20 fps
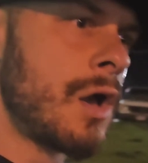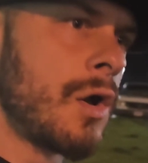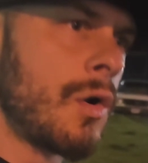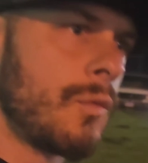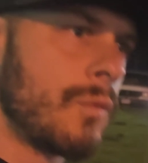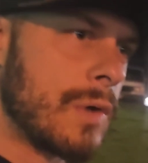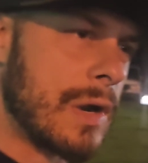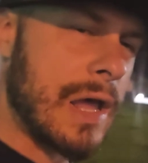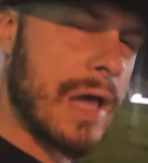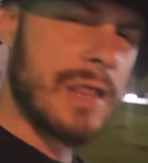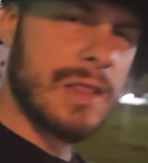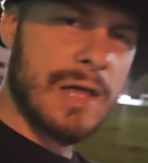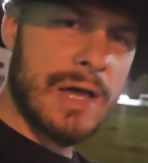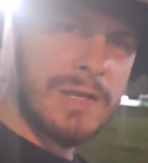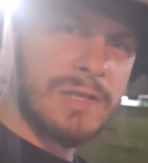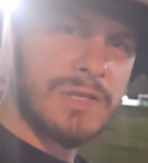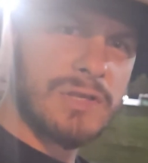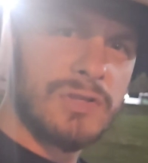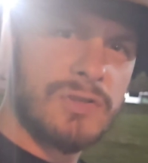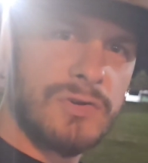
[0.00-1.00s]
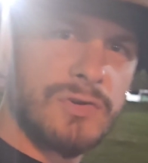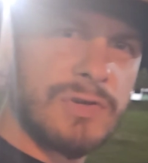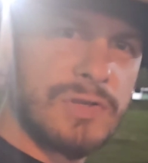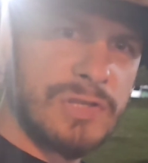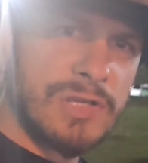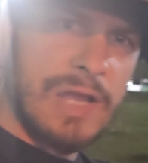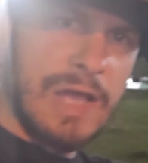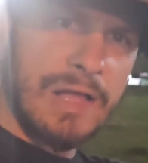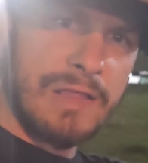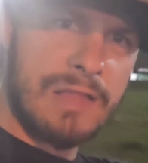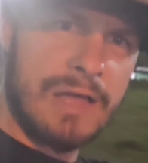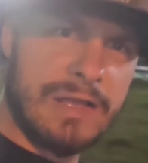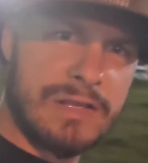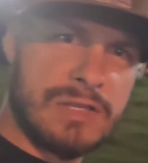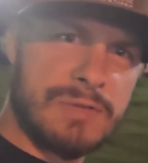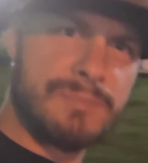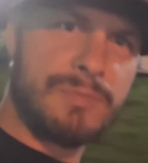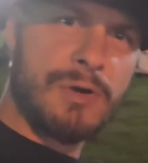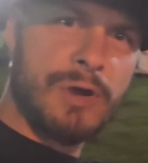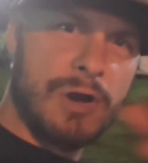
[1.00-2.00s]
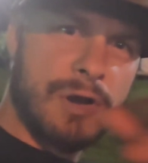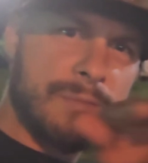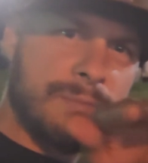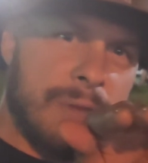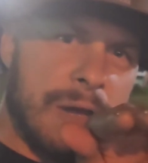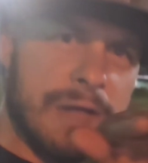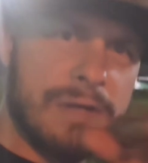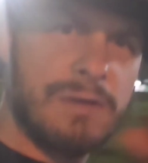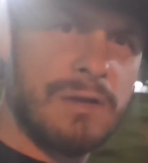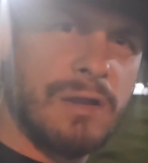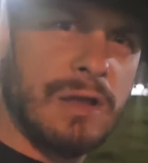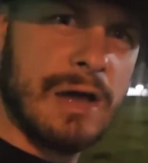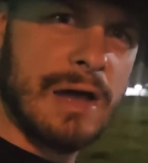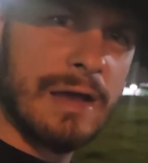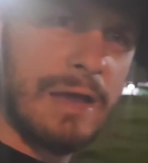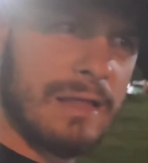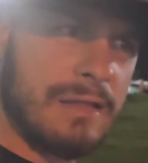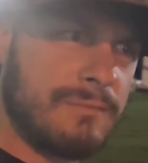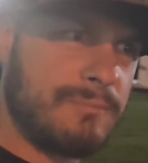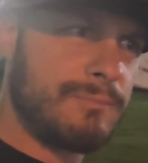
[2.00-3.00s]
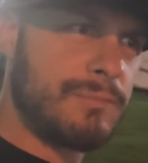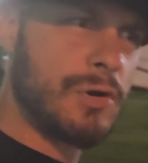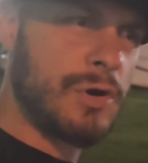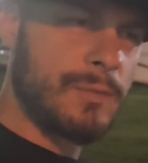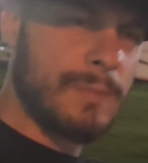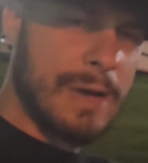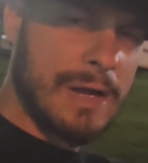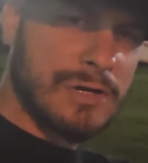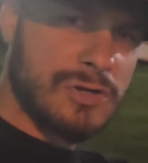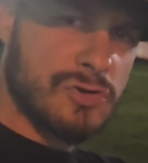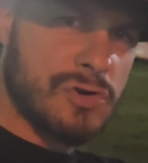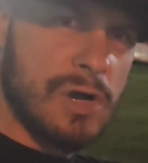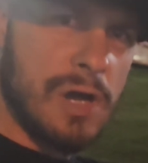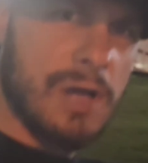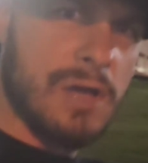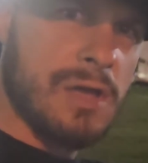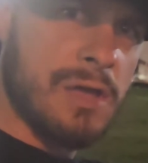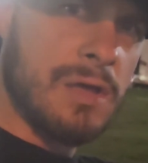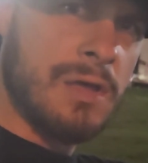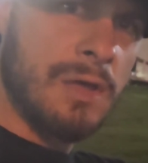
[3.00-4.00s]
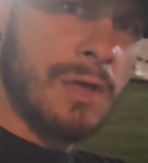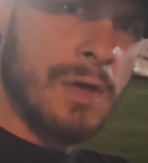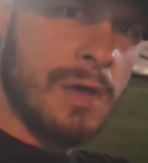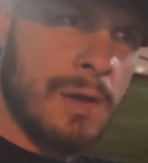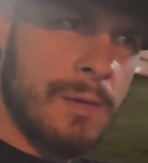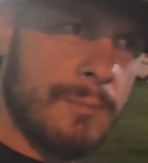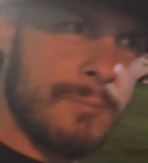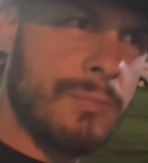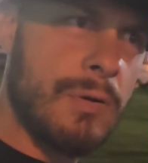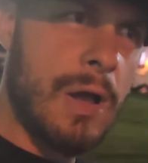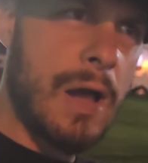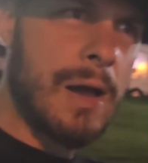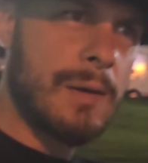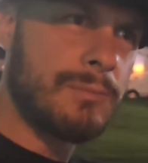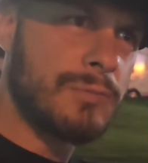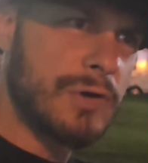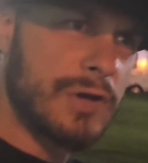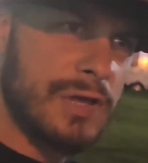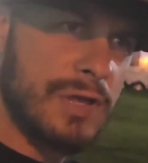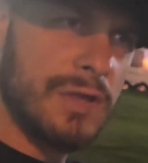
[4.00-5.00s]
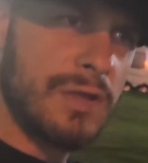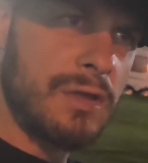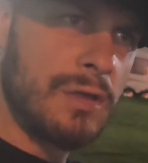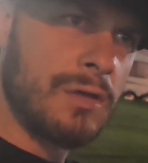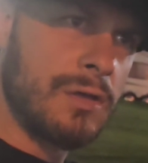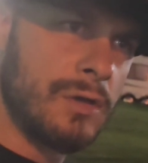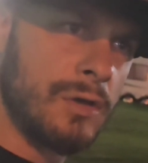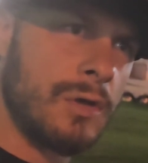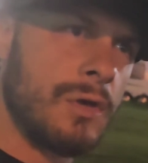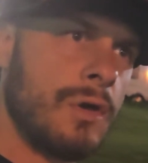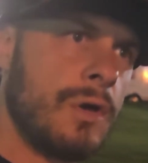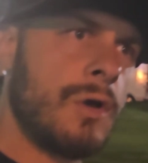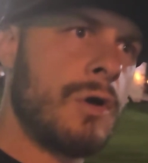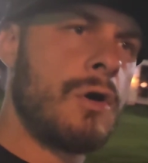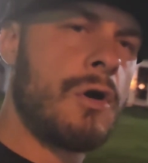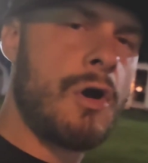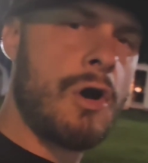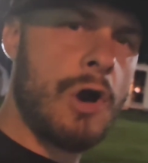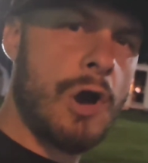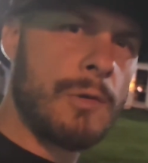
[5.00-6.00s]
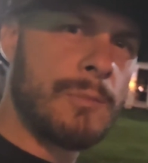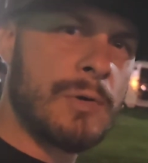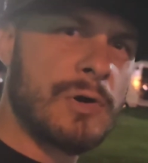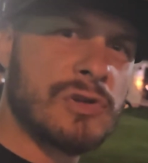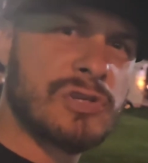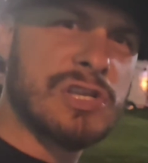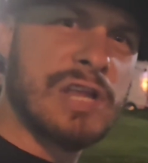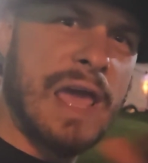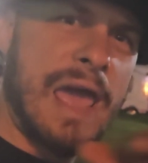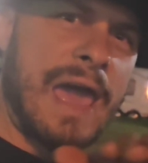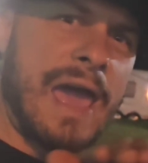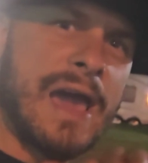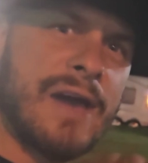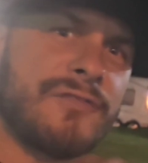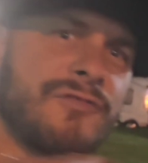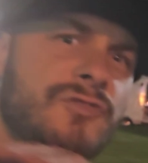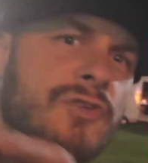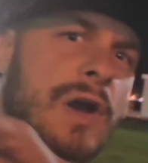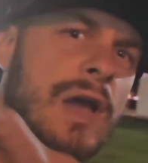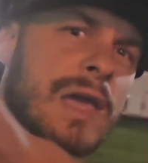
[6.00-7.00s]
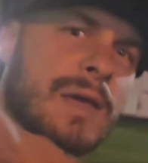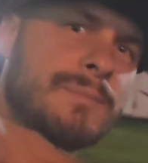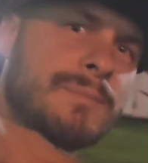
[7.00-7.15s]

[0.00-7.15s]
What I like to do is I like to pull my truck probably almost halfway